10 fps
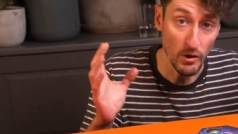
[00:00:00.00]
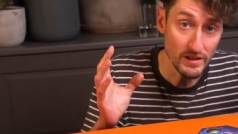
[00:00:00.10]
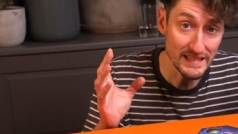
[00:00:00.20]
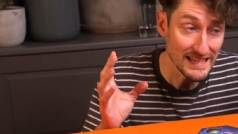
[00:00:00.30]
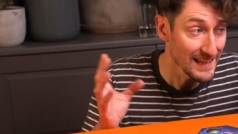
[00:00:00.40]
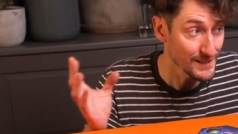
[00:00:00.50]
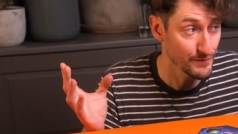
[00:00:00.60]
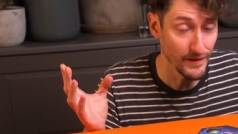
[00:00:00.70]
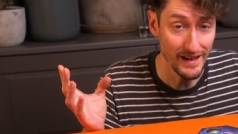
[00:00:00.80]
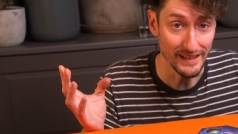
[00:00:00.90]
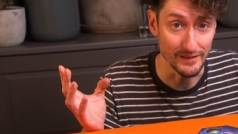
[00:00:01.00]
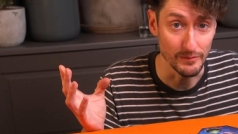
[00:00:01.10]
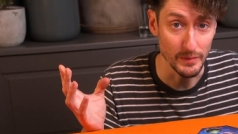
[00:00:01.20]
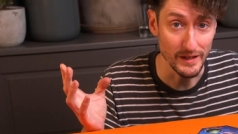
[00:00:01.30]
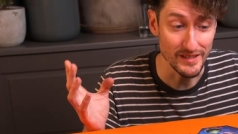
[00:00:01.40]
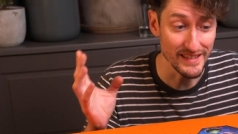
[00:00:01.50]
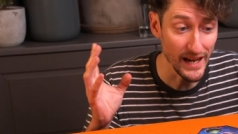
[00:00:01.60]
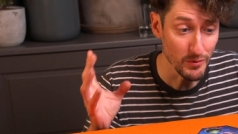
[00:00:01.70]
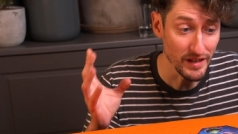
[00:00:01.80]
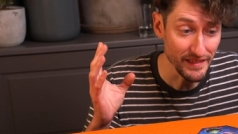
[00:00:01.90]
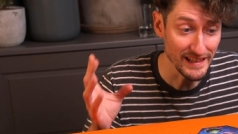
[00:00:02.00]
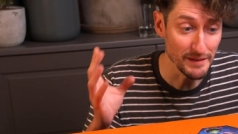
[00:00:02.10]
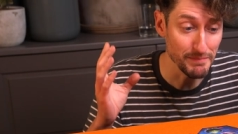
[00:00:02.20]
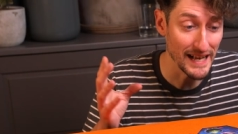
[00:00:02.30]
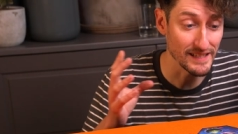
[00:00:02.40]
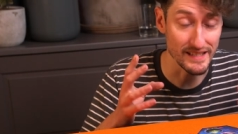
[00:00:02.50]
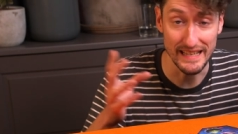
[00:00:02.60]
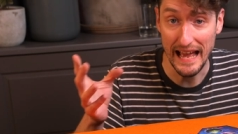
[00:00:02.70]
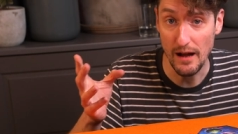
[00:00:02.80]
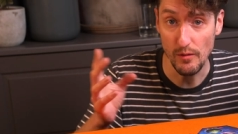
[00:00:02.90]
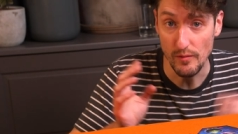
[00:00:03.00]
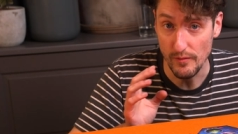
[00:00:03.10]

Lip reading: honestly, that's fine, because the only thing that matters now,